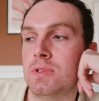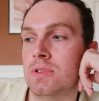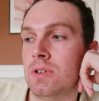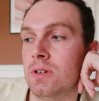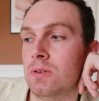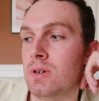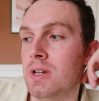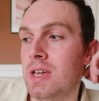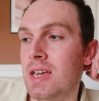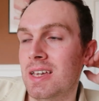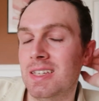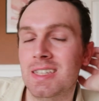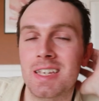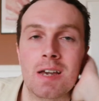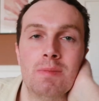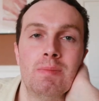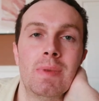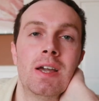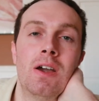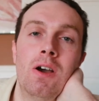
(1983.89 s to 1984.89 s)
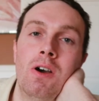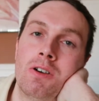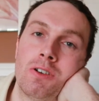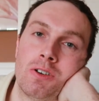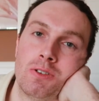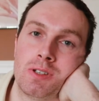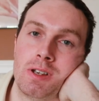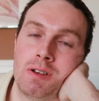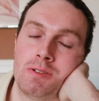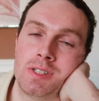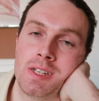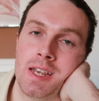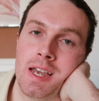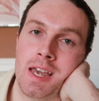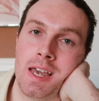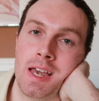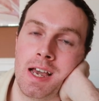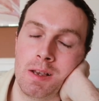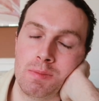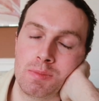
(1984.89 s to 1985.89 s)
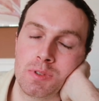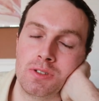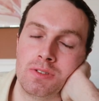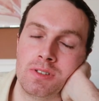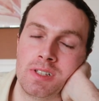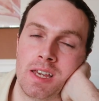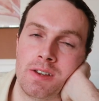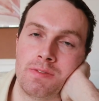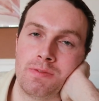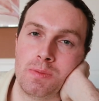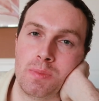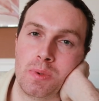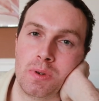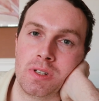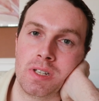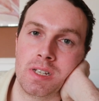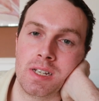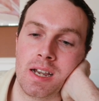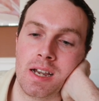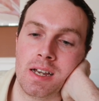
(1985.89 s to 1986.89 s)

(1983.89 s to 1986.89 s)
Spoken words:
So yeah, my heart goes out to absolutely everybody,